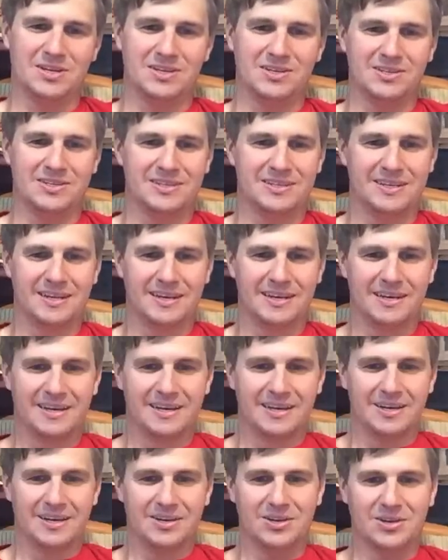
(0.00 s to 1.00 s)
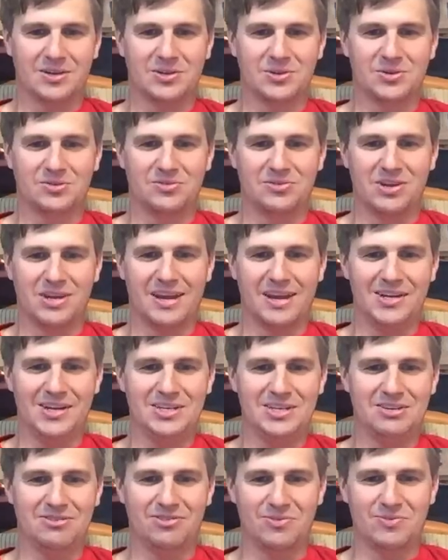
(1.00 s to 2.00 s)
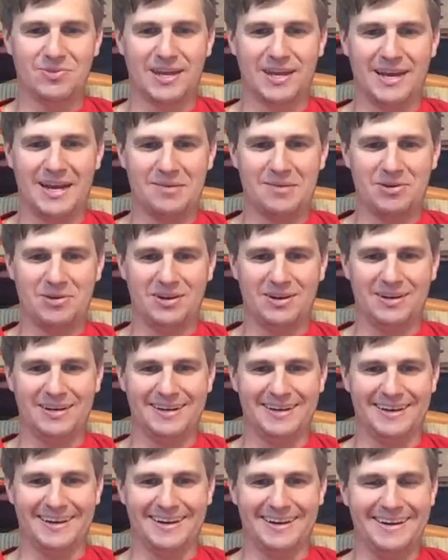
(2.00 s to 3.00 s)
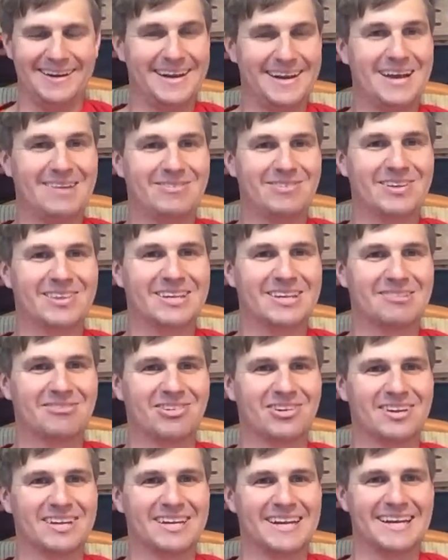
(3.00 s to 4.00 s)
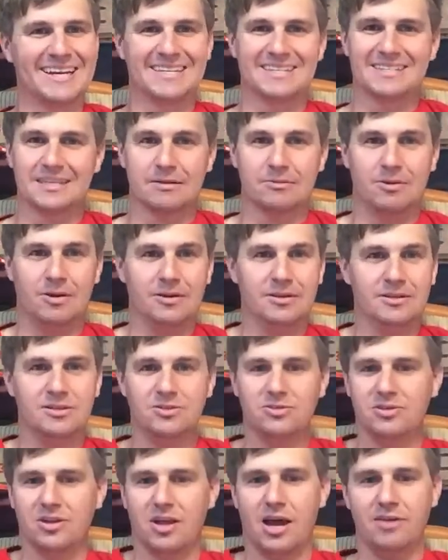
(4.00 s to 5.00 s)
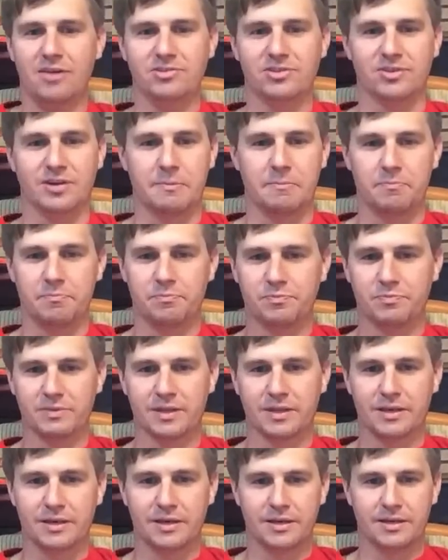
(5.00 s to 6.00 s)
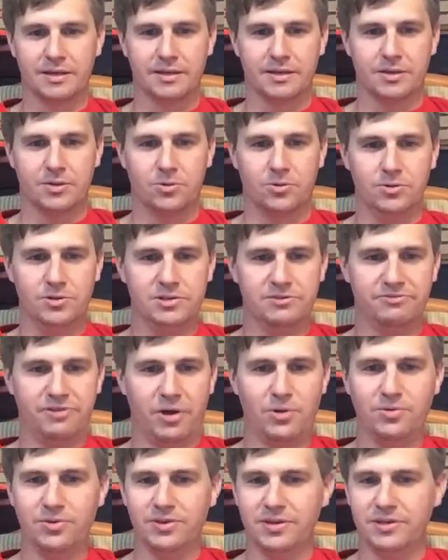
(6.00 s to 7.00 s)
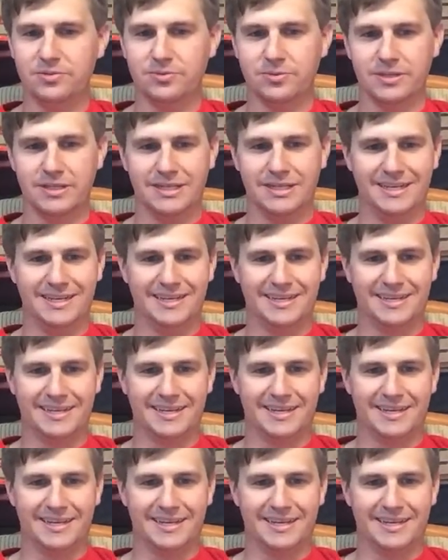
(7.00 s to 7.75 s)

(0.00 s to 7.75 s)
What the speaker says: I just took a little vacation from the camera, and I didn't have anything for today. It's like, well, I'll just do a live stream. We'll just phone this one in.